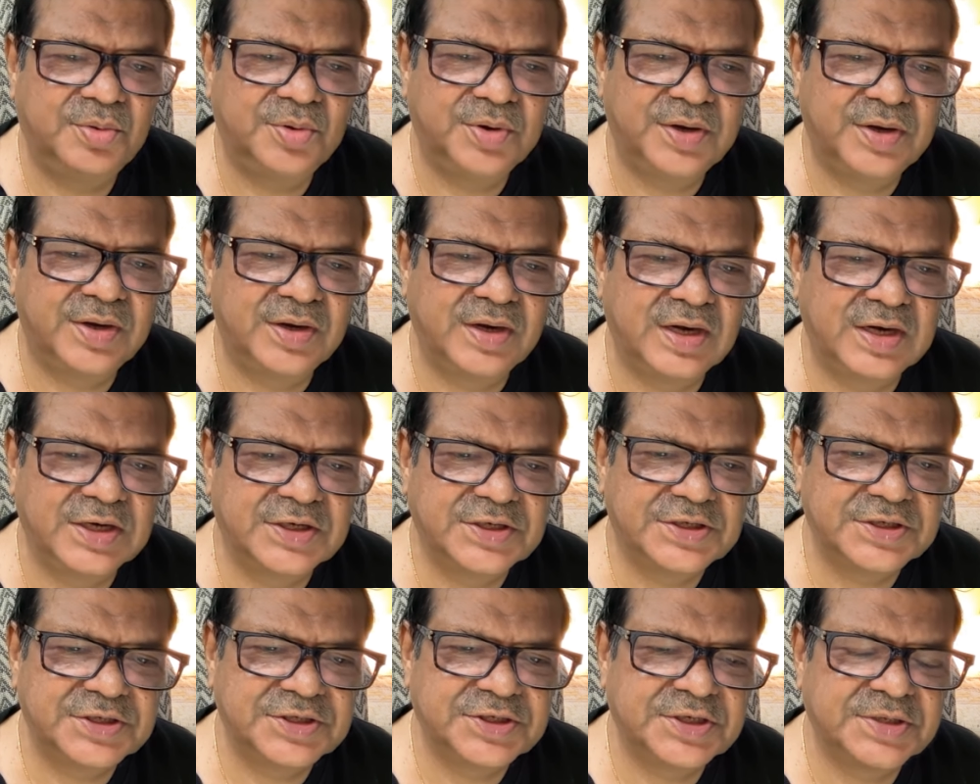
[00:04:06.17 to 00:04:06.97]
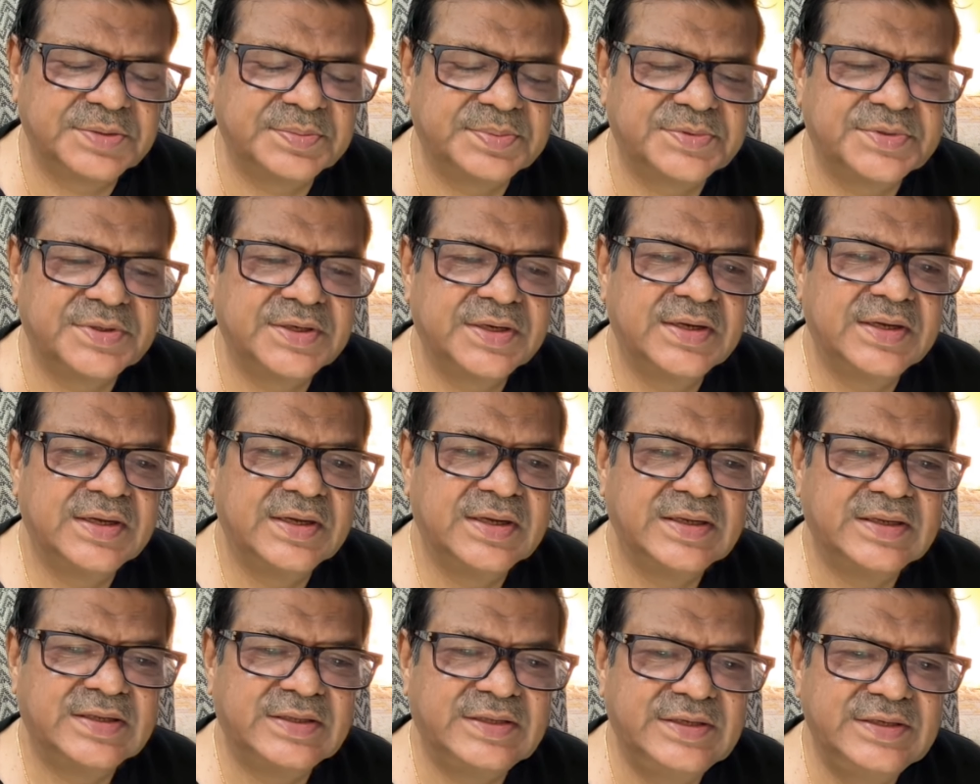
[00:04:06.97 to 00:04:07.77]
good in relationships.
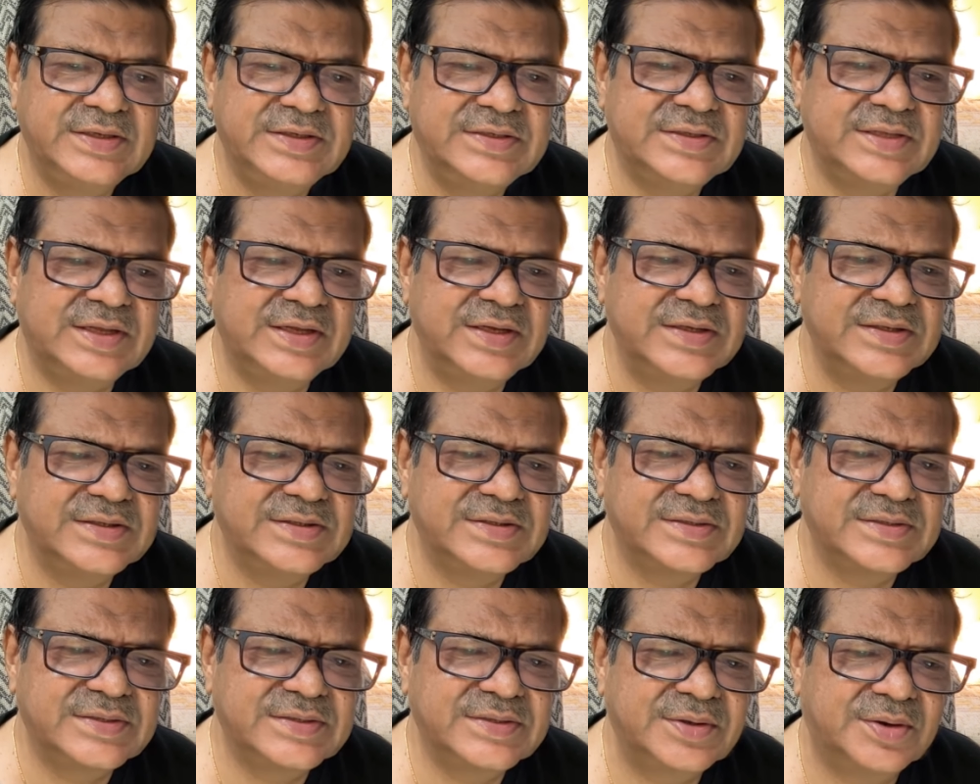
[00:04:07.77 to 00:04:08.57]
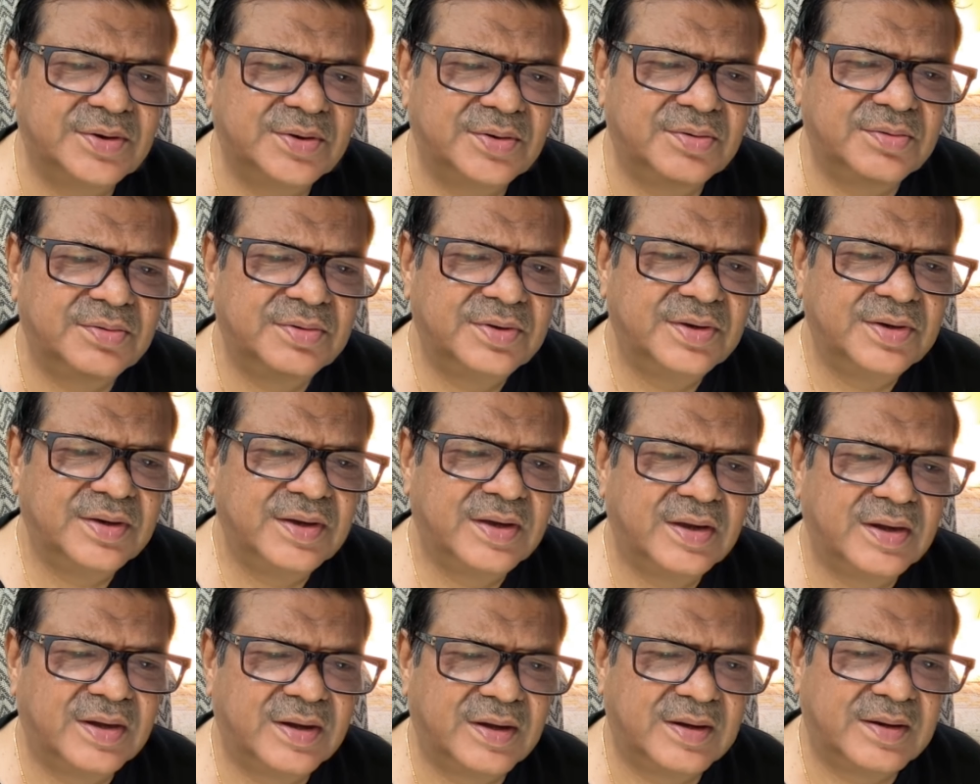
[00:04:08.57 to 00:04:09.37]
These things, you know,
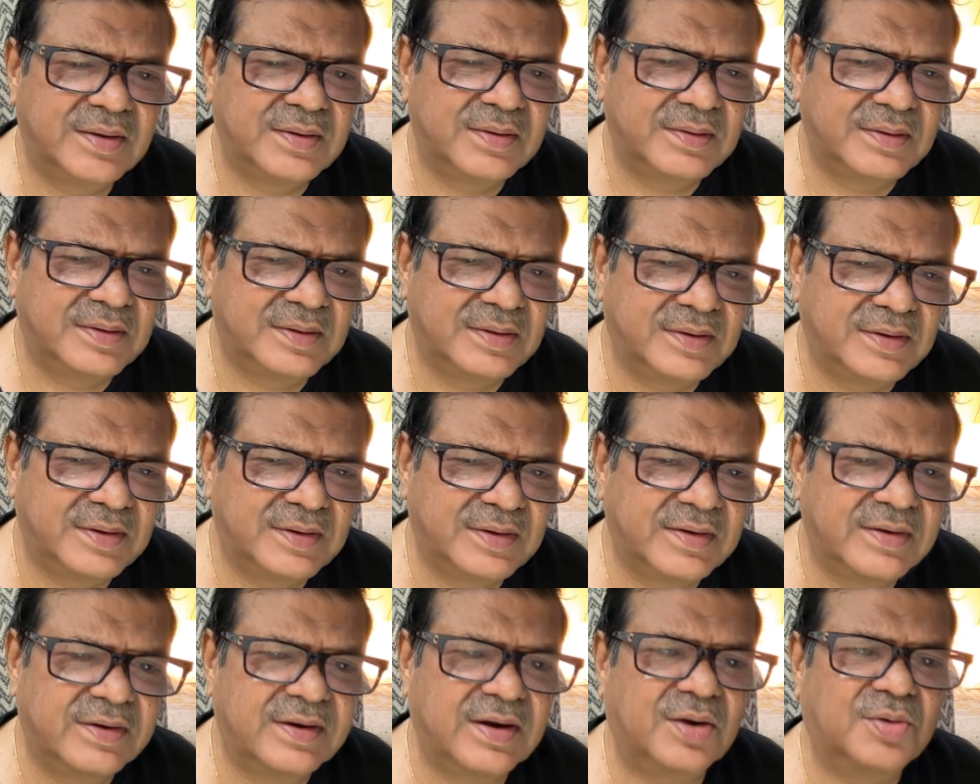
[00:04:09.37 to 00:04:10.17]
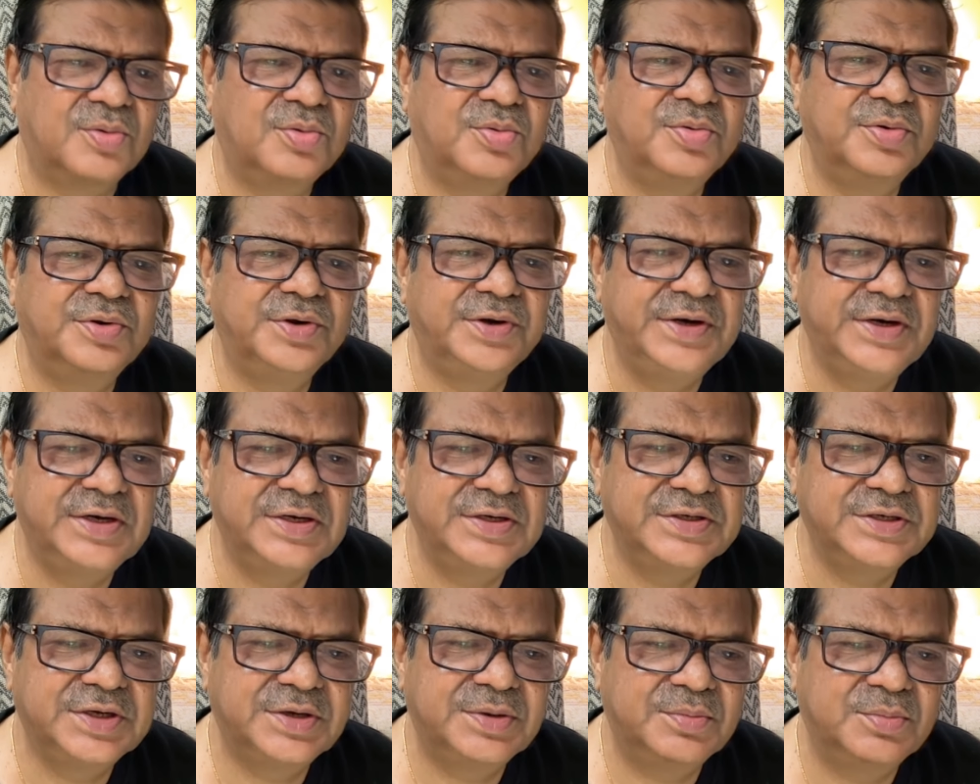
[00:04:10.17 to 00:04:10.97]
Rahu
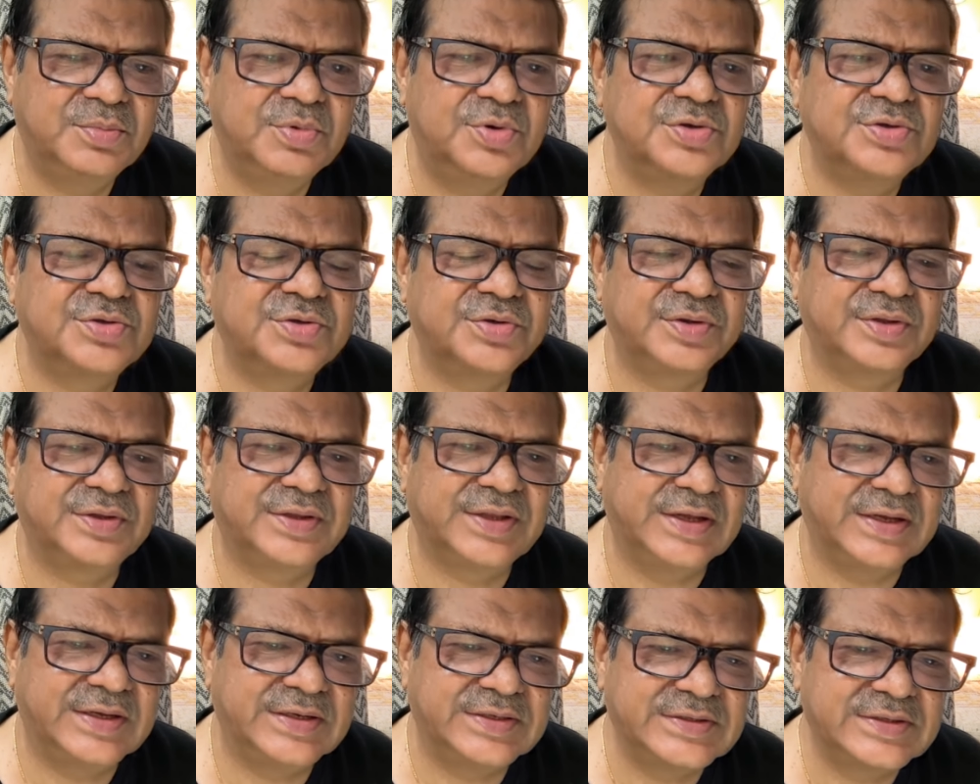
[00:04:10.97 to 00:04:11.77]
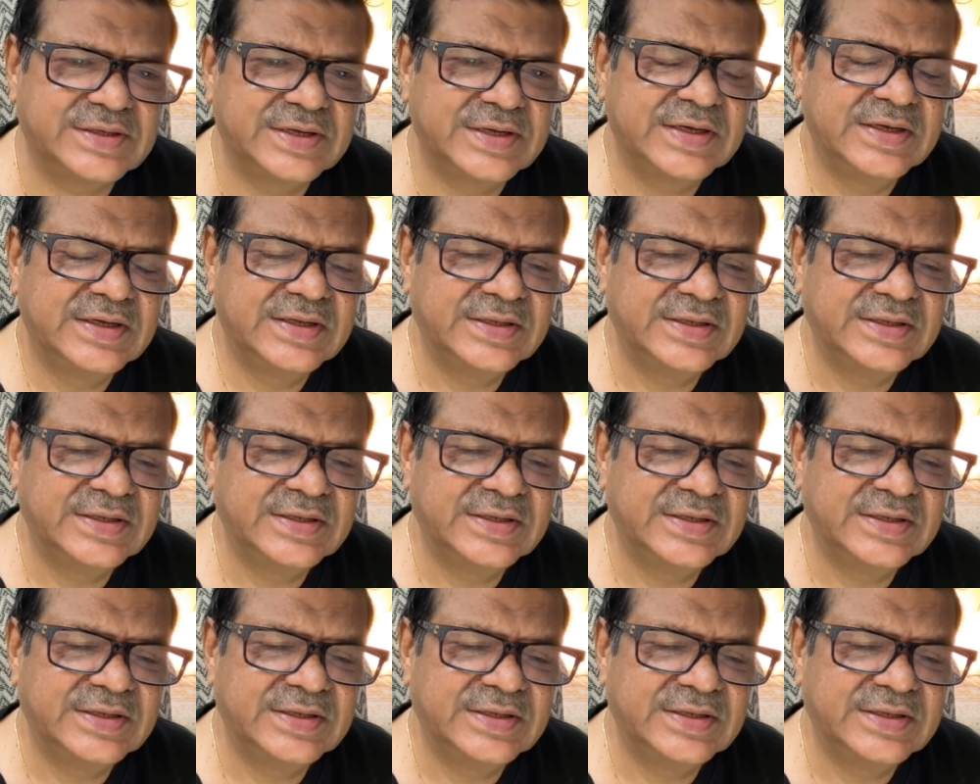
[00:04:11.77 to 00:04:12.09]
deals in most of the things.